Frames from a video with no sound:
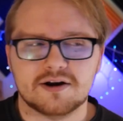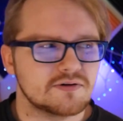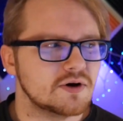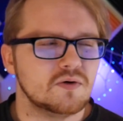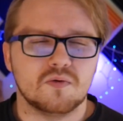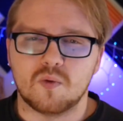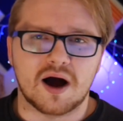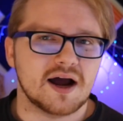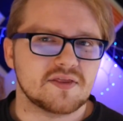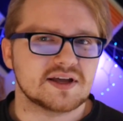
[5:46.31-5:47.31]
I don't know
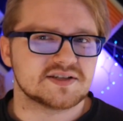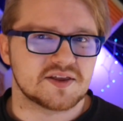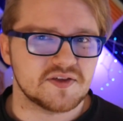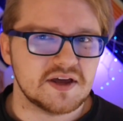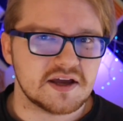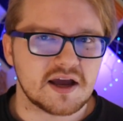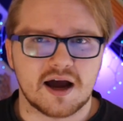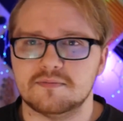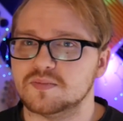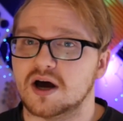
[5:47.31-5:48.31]
why that's a thing.
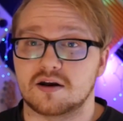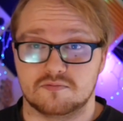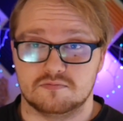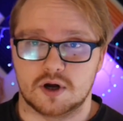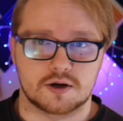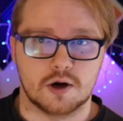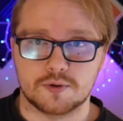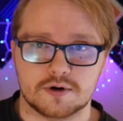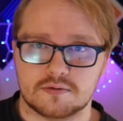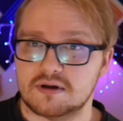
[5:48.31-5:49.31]
I'm not a coder.